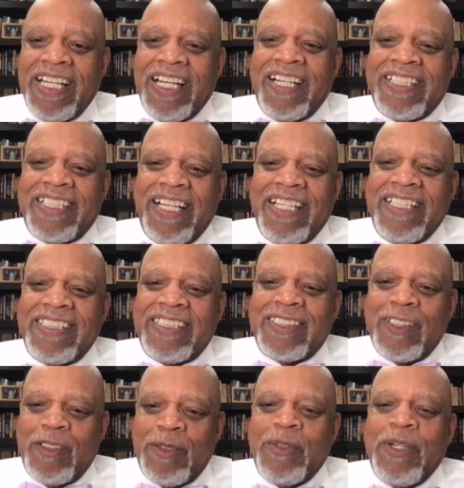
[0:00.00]
Okay,
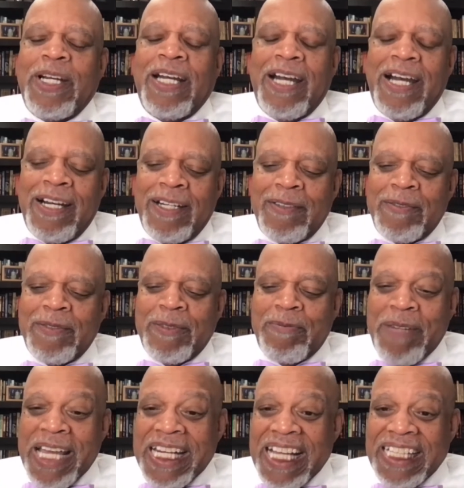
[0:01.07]
so
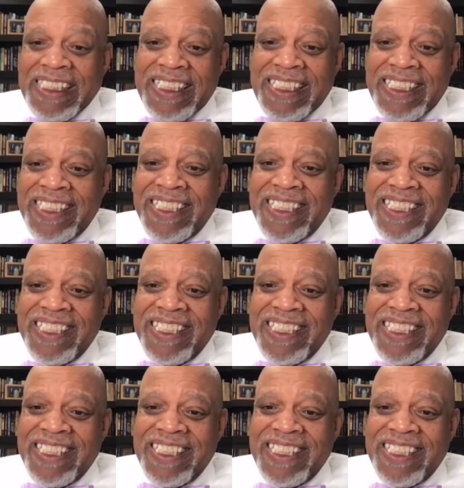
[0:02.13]
bad idea.